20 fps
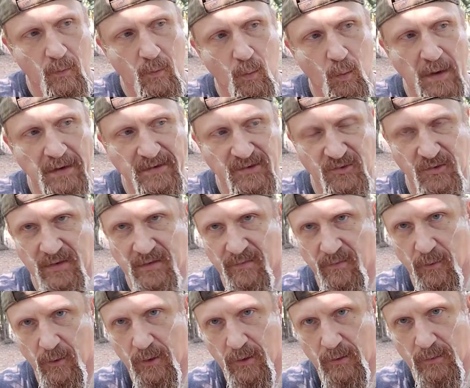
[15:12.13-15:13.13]
white
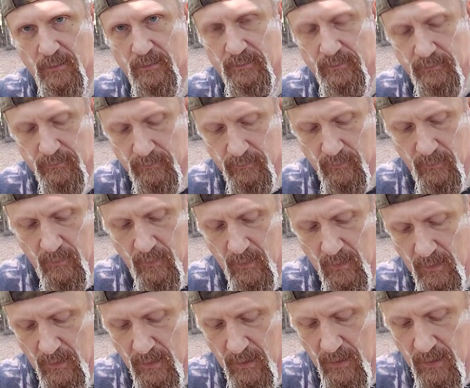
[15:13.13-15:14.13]
trefoil
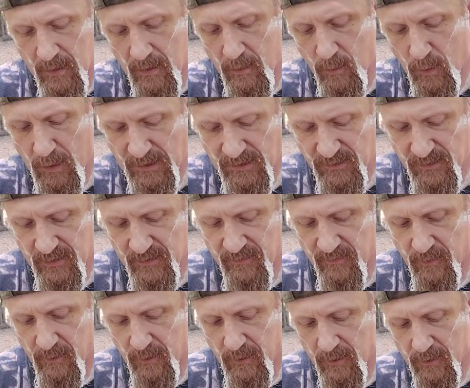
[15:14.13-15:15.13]
white
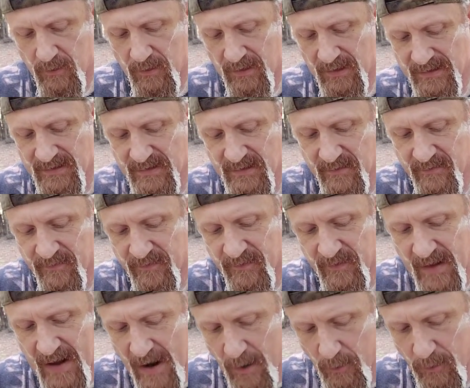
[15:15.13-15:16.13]
trefoil is the
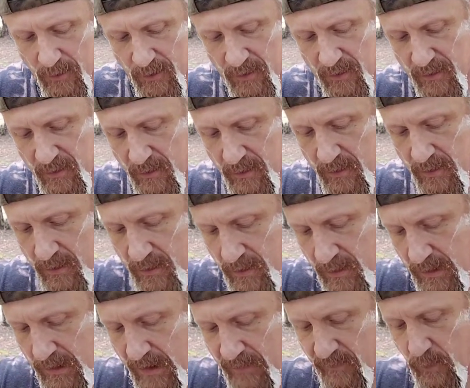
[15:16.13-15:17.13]
flower
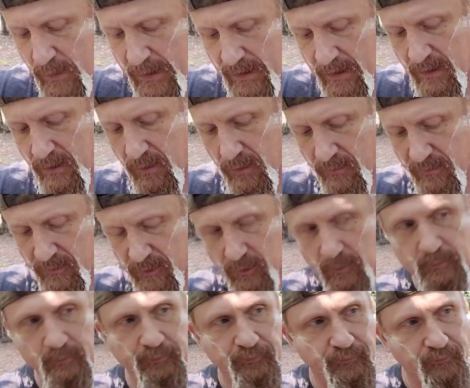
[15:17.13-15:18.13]
of a white clover.
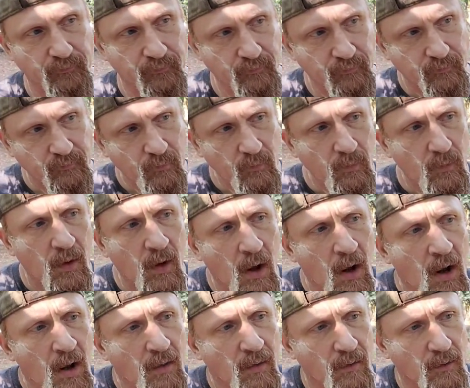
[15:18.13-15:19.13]

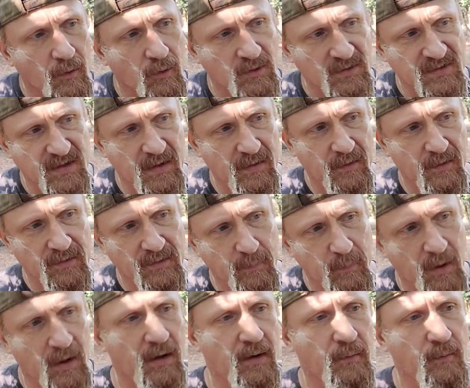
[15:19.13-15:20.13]
And of course down there at the
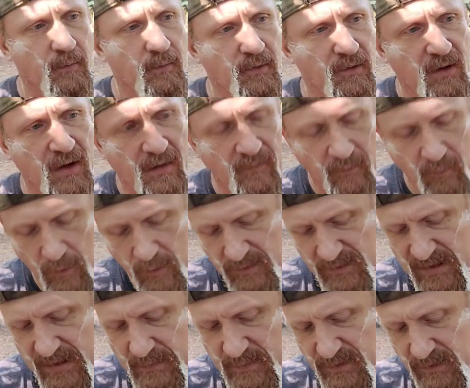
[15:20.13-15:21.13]
bottom you have
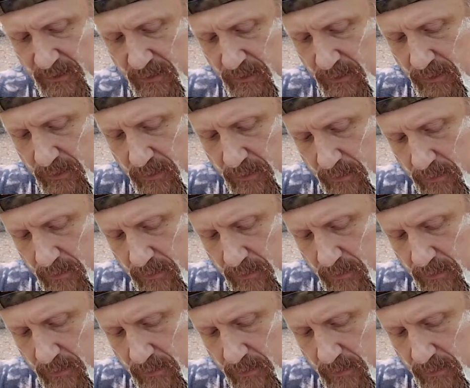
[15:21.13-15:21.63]
Rose Absolute.